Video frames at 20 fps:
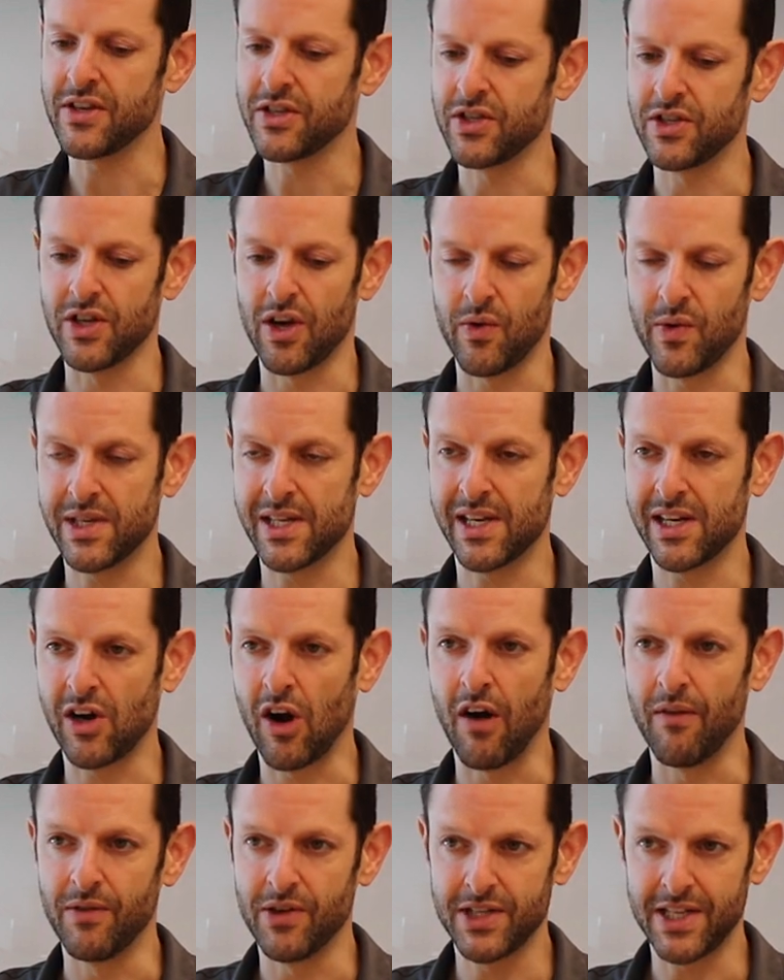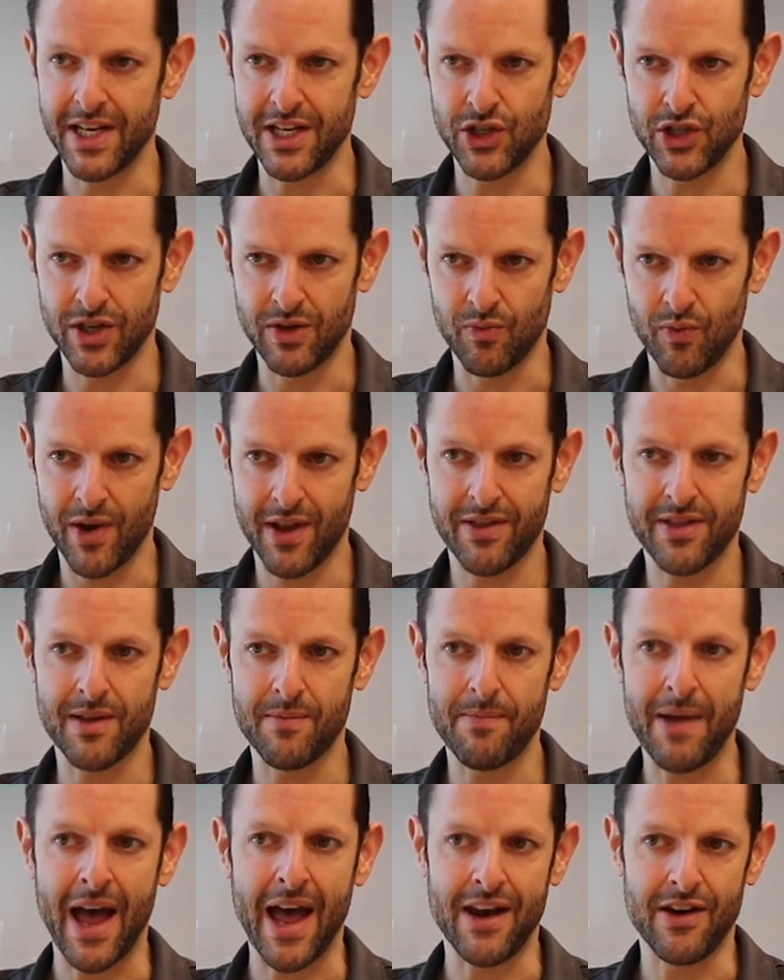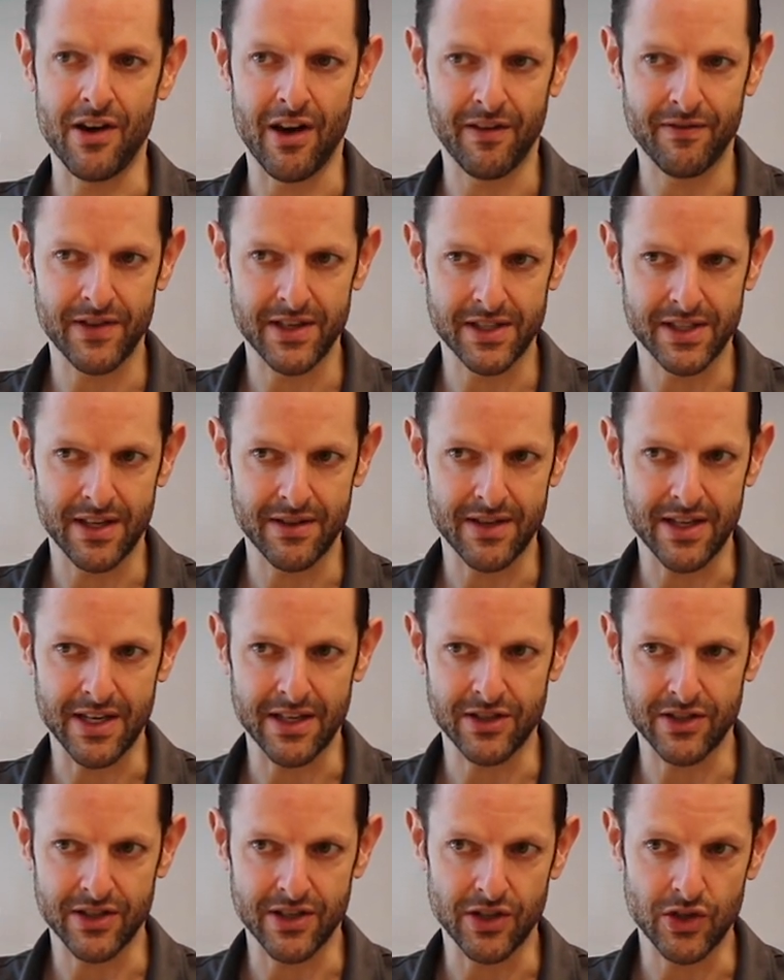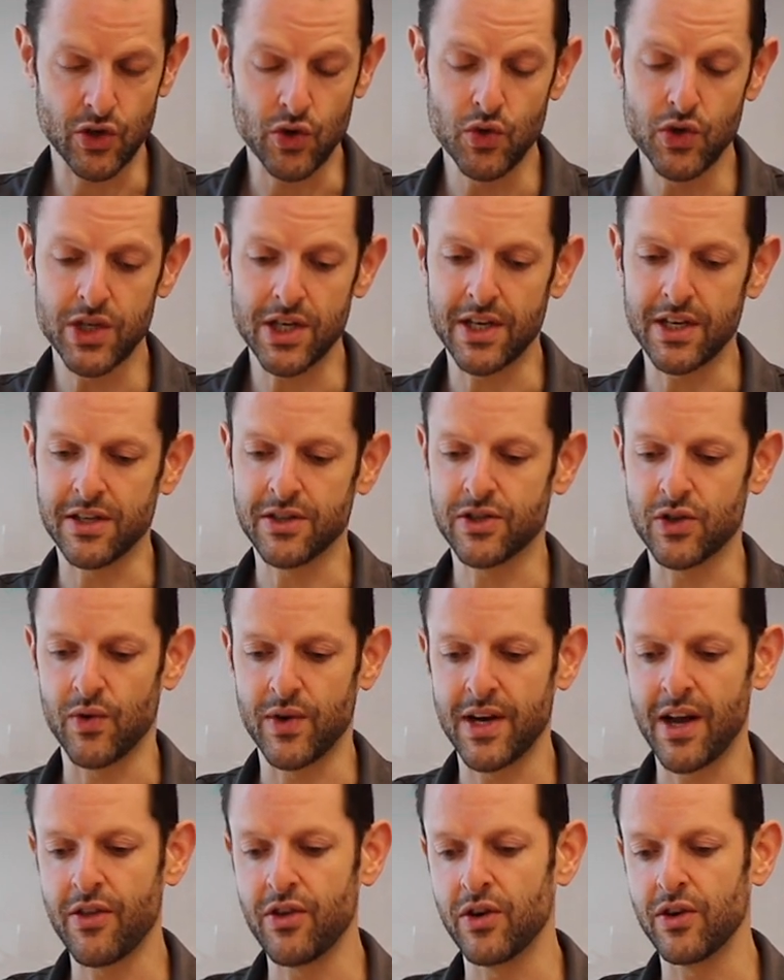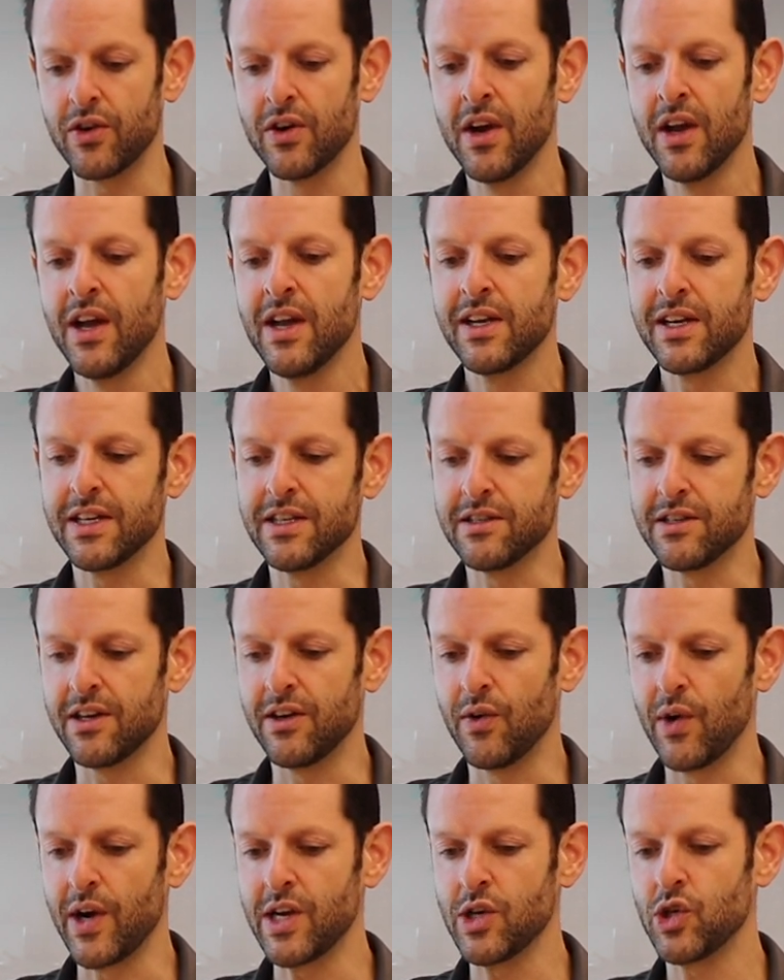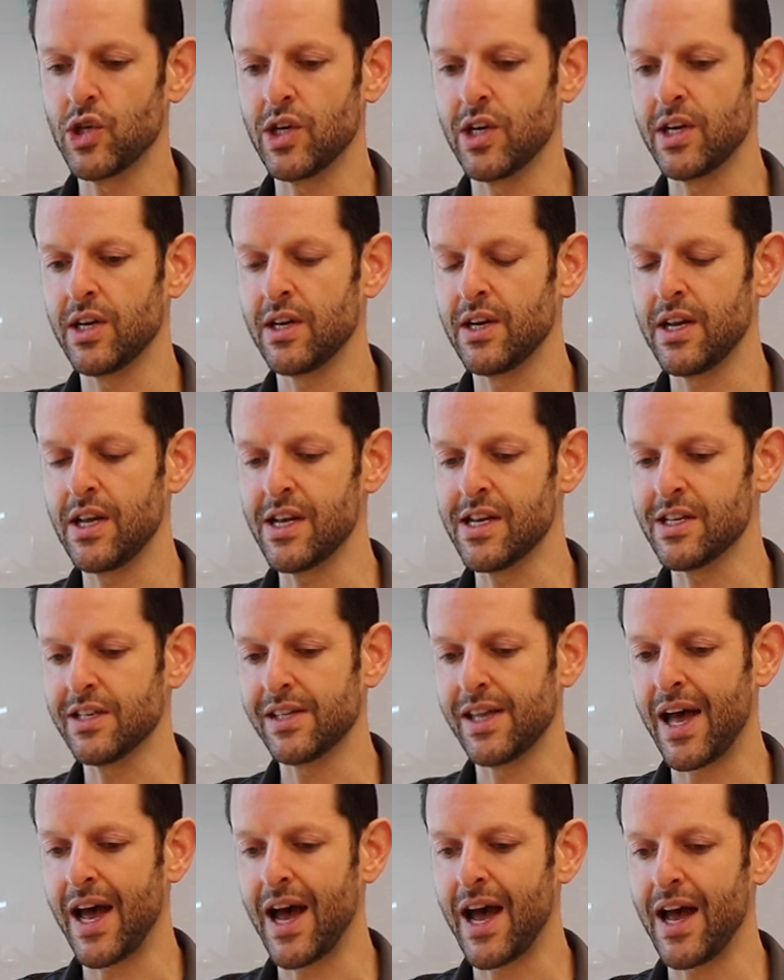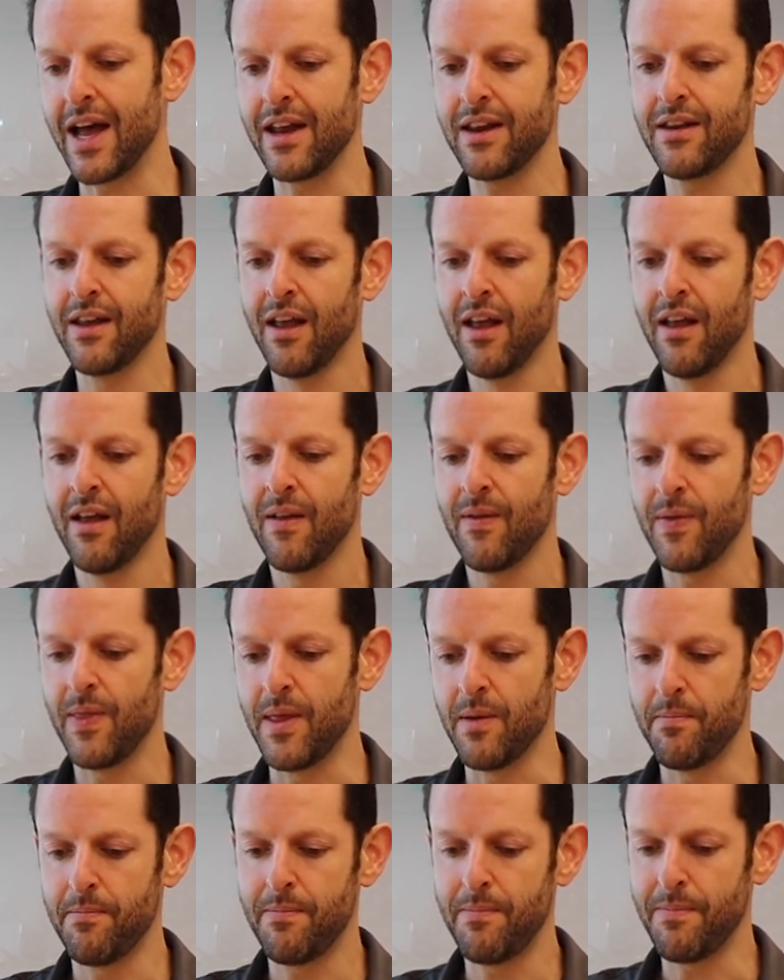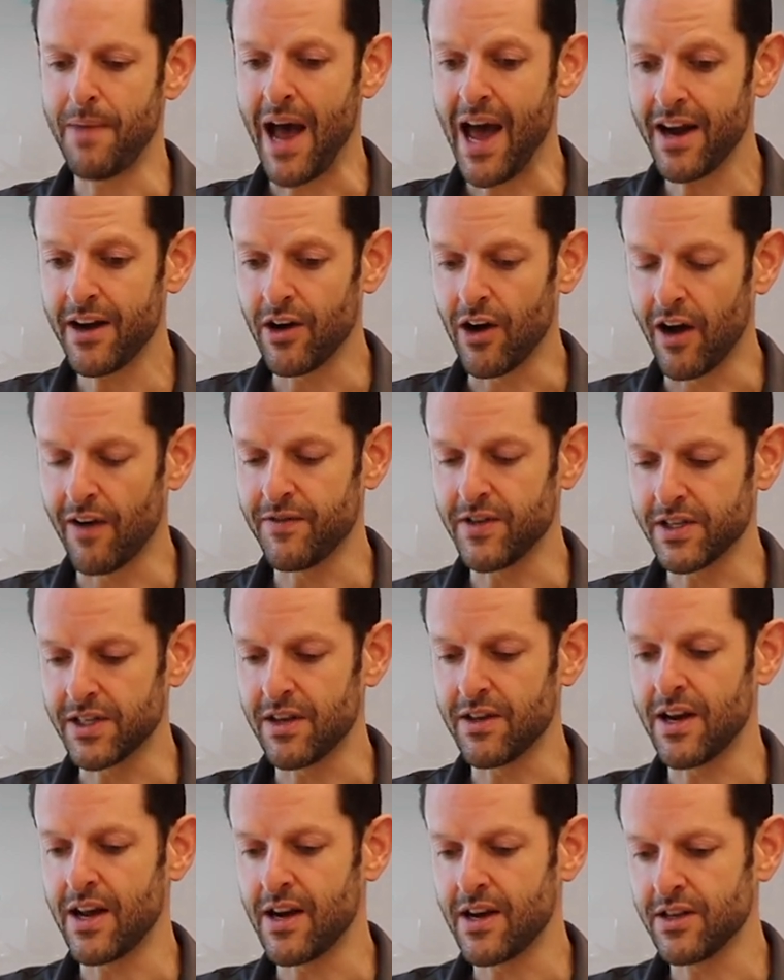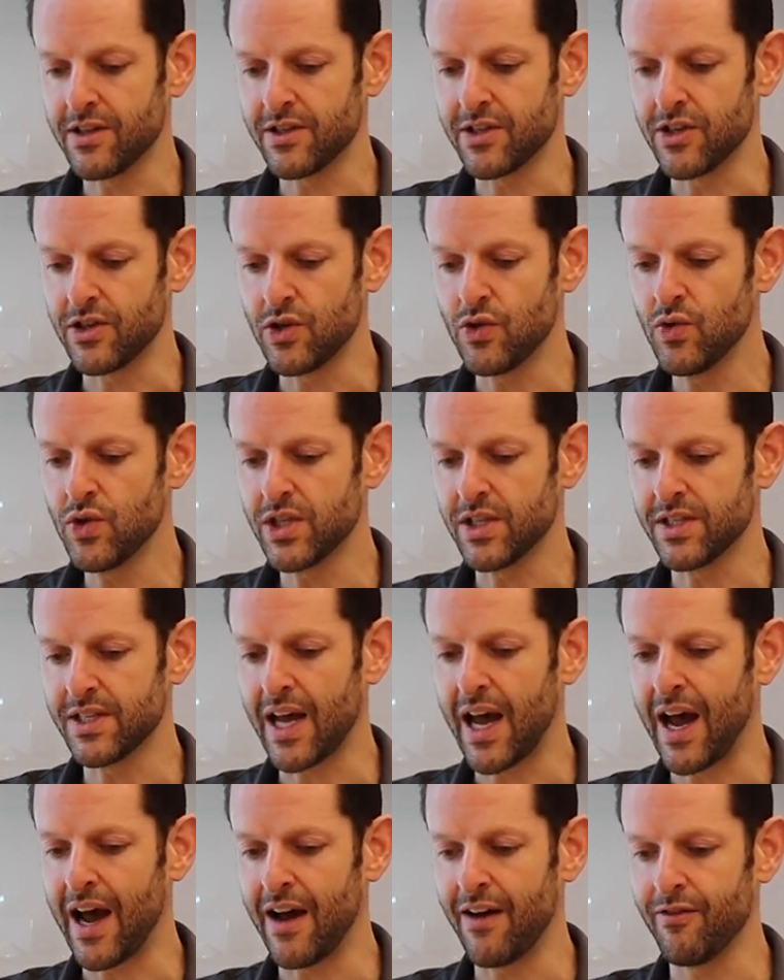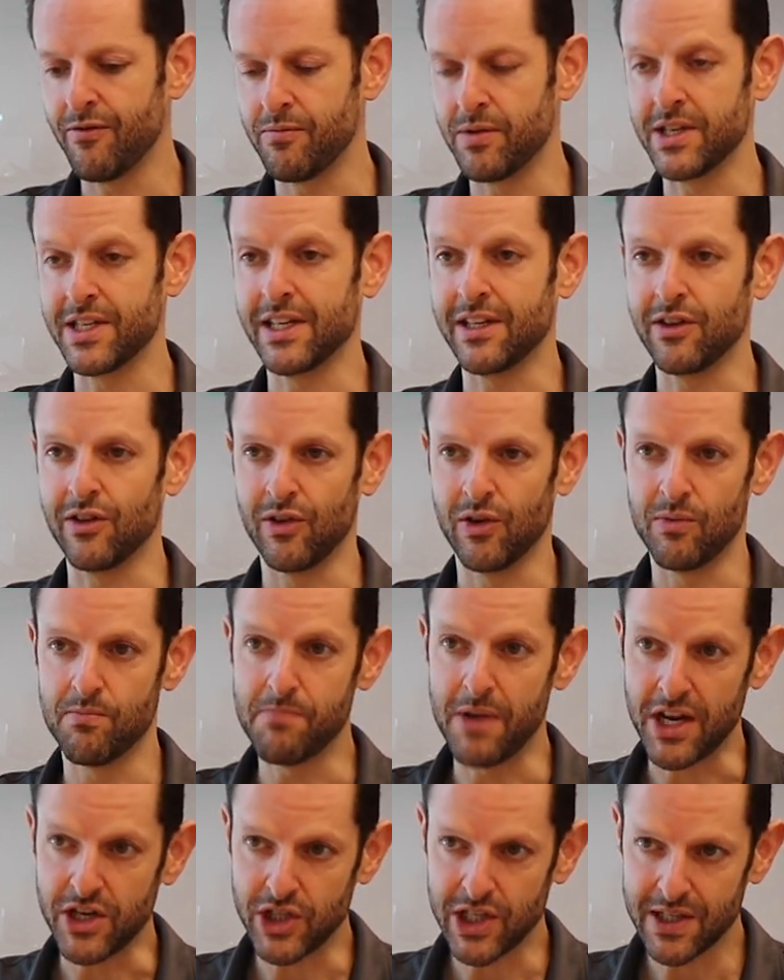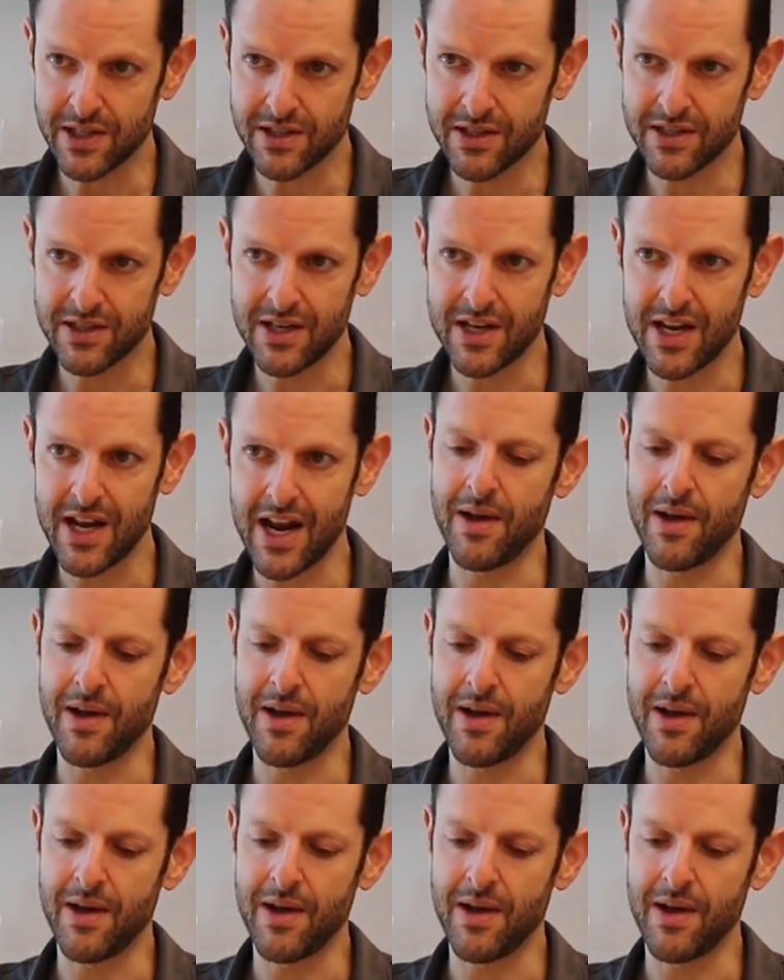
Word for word: This is always like conversation with the patent office at the institution. So another consideration is that the patent office at, at institutions have particular budgets